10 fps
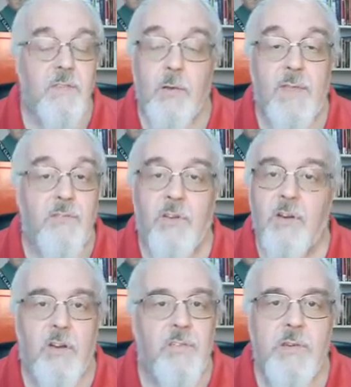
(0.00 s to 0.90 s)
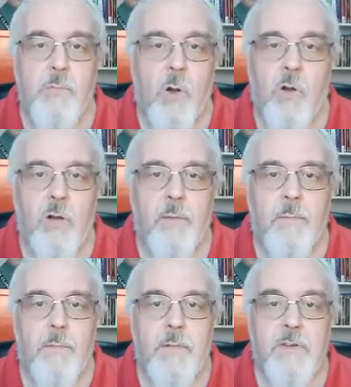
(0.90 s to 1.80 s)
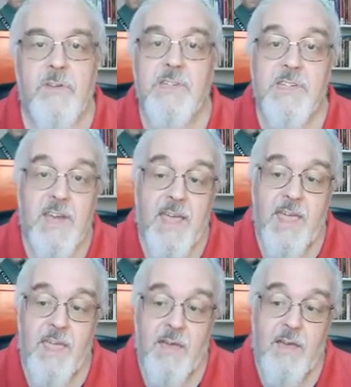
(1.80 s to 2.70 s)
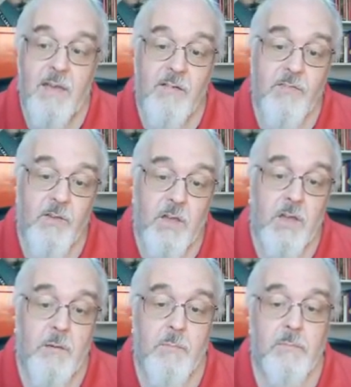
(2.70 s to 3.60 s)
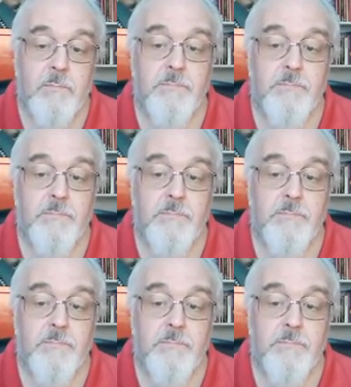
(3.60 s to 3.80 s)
though they've done nothing wrong to stay firm.